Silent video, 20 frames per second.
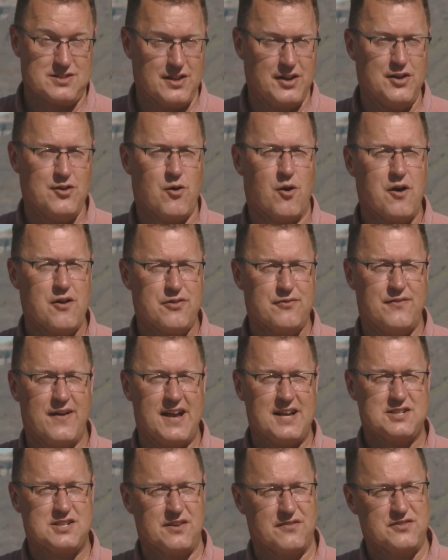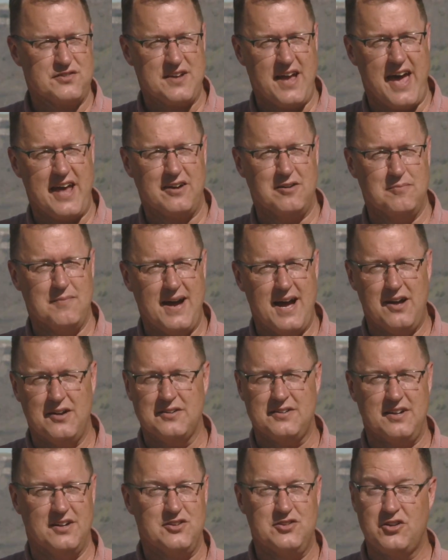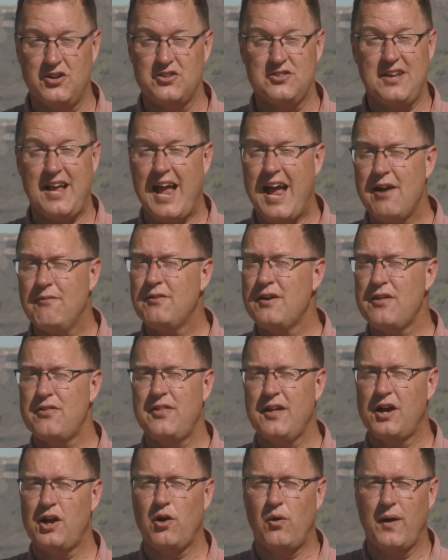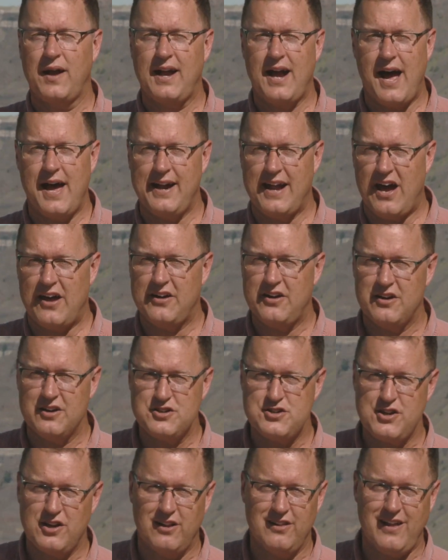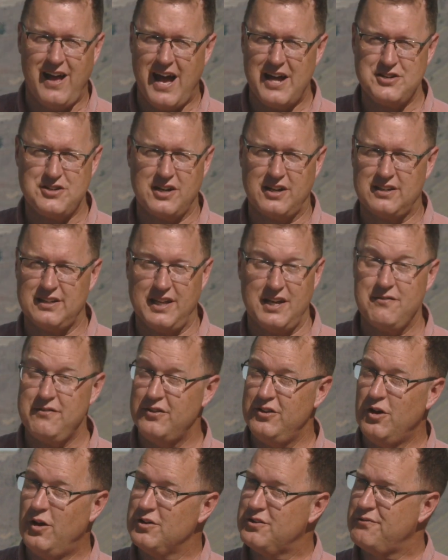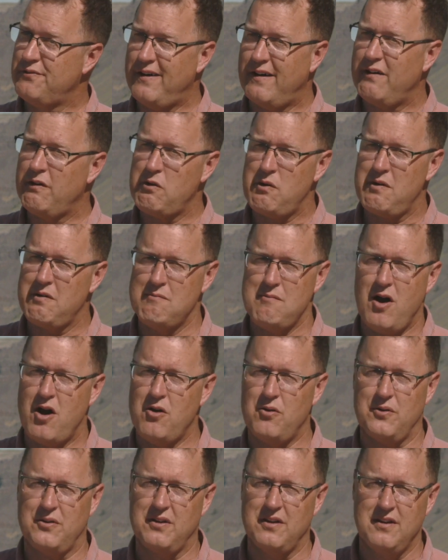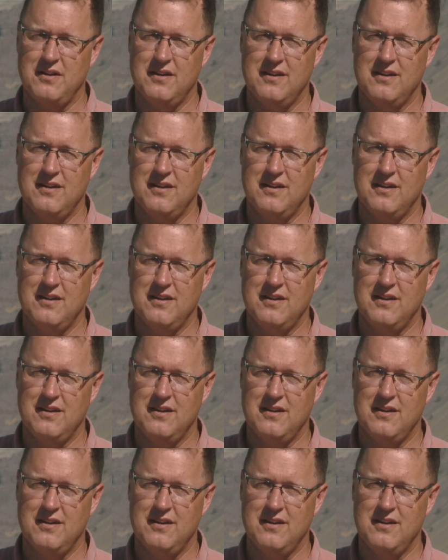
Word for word: the north face of Saddle Mountains. There's everything going on out here geologically, even though it's very remote.